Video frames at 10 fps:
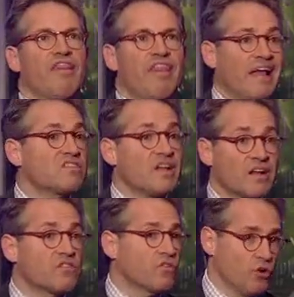That's
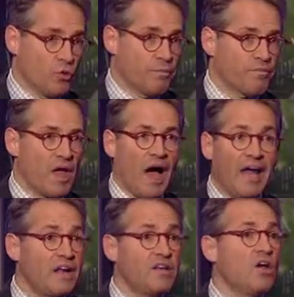not true.
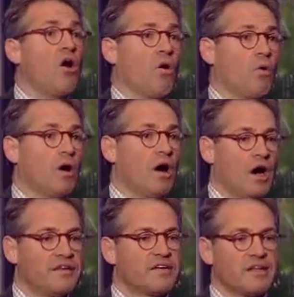I didn't know
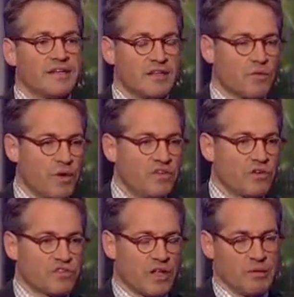until I did the
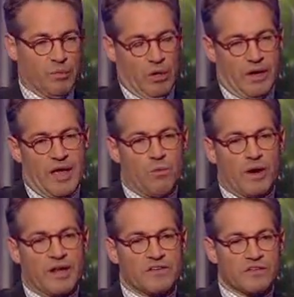research on the book,
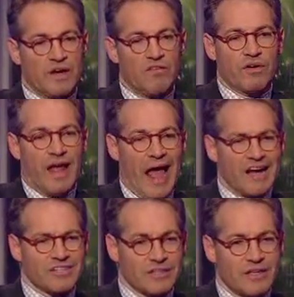and what I discovered
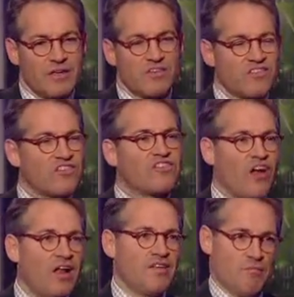actually
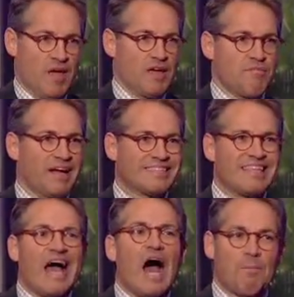stunned me
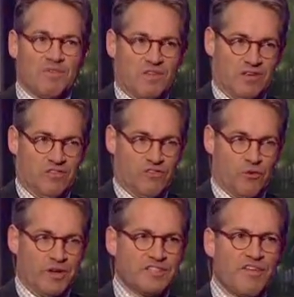because the opposite is
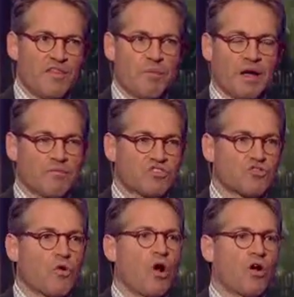true. His faith becomes
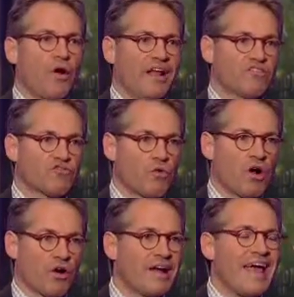stronger and
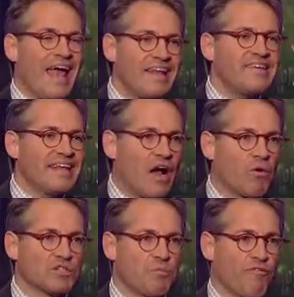stronger. 18
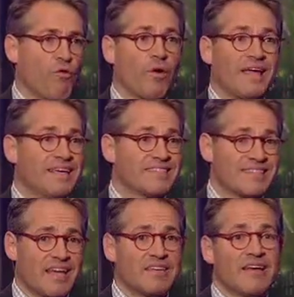hours before he is
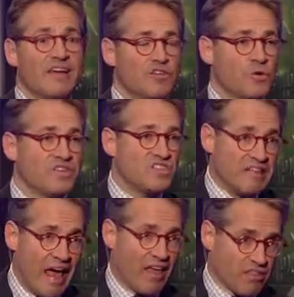sent to his
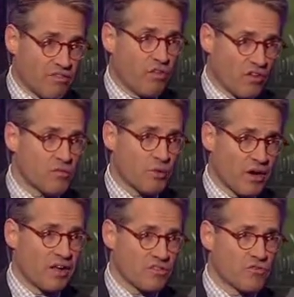death in
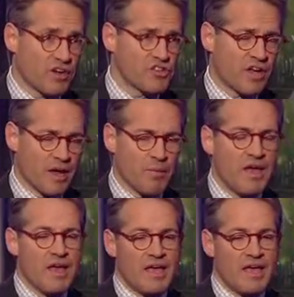Flossenburg concentration camp,